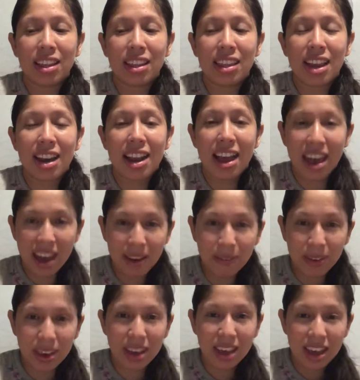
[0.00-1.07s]
that
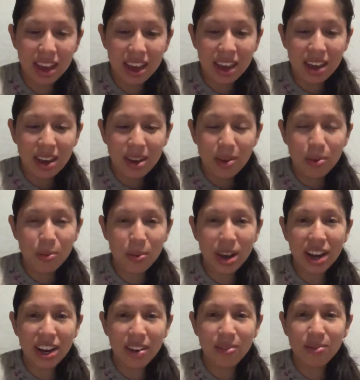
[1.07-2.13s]
heavy
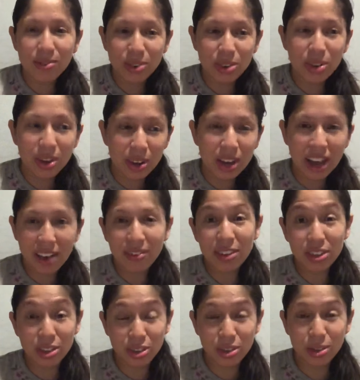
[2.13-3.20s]
weight of having
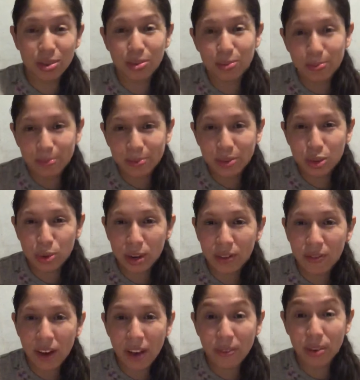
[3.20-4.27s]
to do
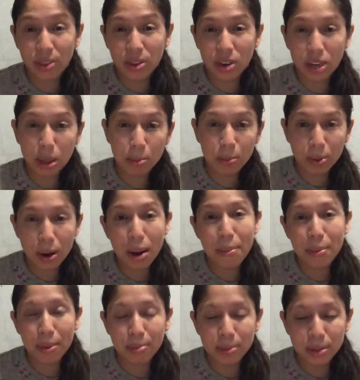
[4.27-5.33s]
25 or 30
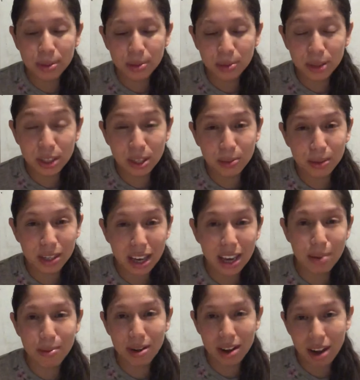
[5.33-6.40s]
problems, which it would take
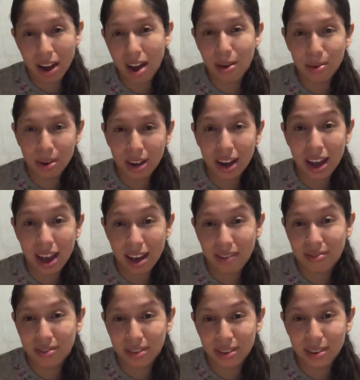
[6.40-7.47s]
him an hour and a
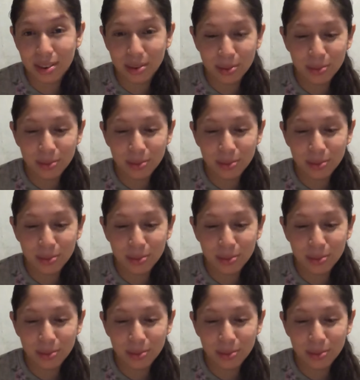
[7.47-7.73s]
half to do.